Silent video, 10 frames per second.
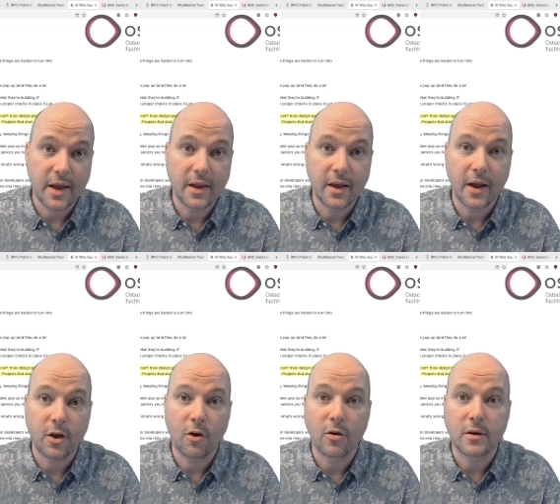AI
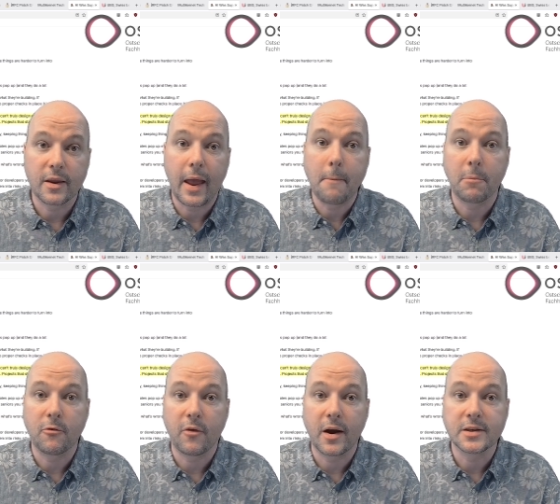currently
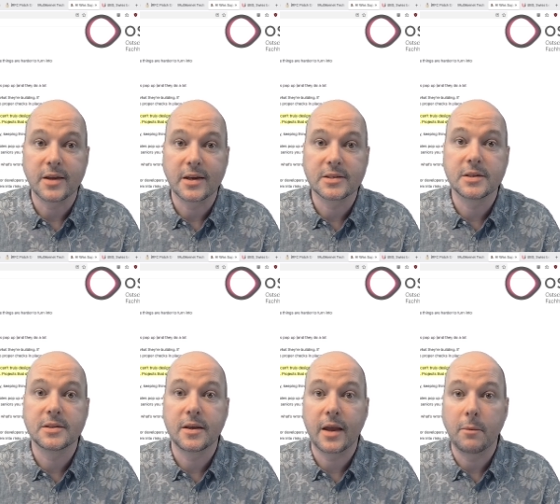amplifies
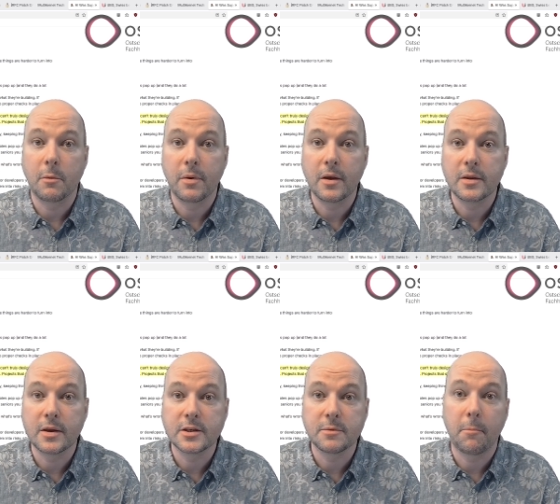existing
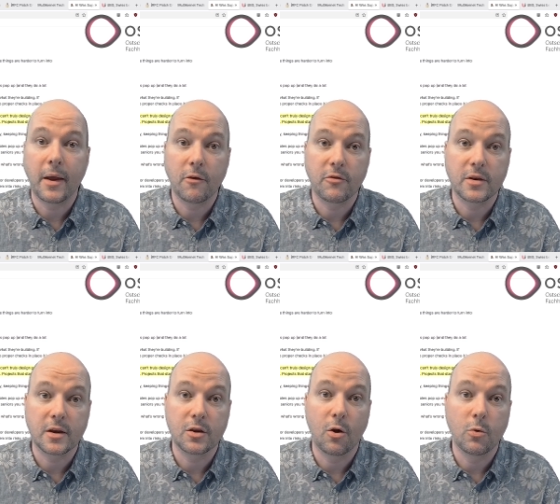capabilities,
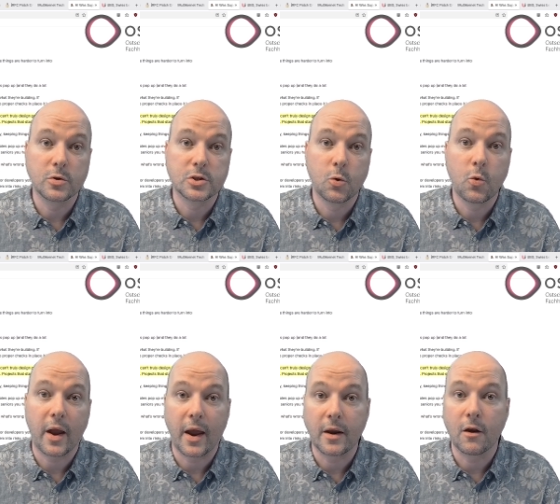benefiting those who can